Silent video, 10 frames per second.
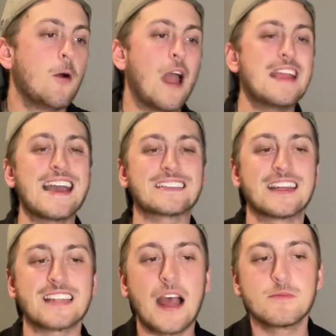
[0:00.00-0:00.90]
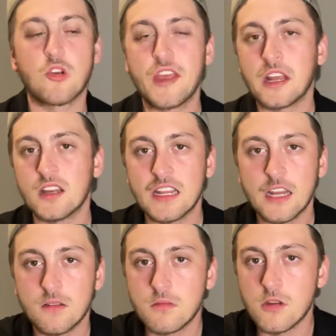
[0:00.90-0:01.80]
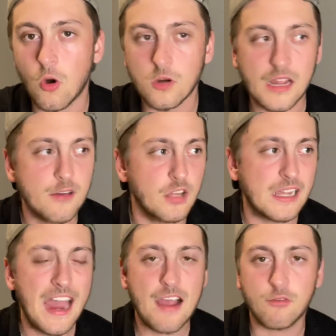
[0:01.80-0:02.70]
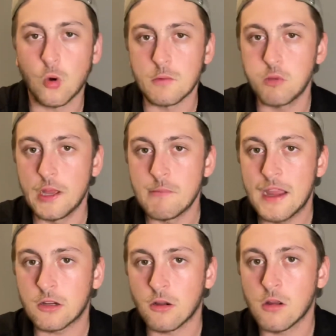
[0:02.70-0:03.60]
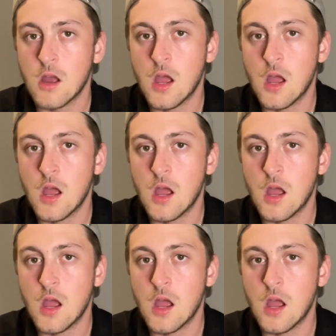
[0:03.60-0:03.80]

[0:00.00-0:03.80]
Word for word: yes, at times are they going to need, you know, kind of like a half court playmaker.